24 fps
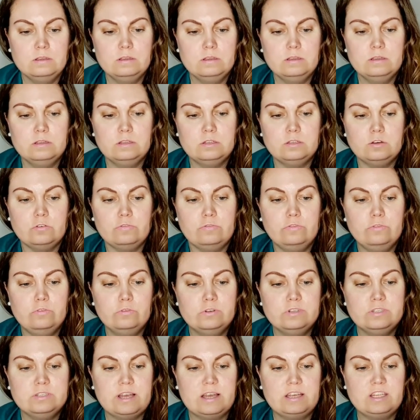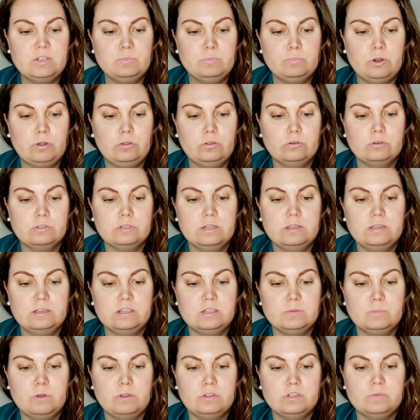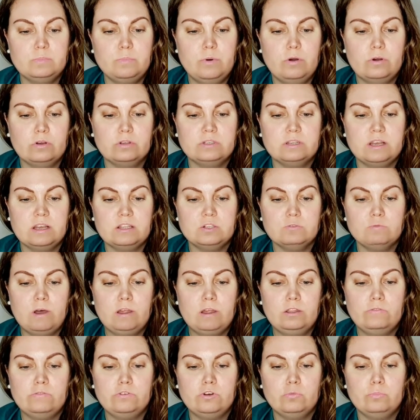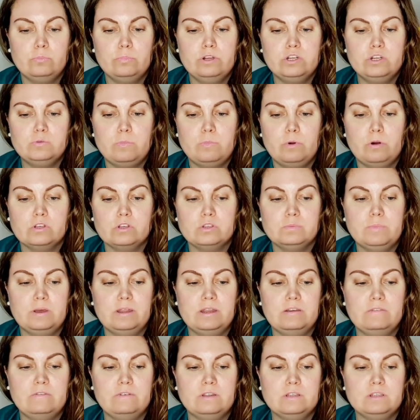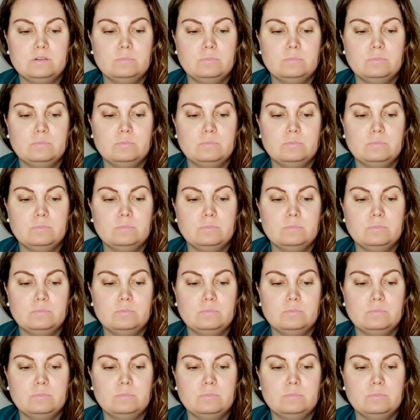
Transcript: So full-size products in this month's box as one of your Birchbox benefits.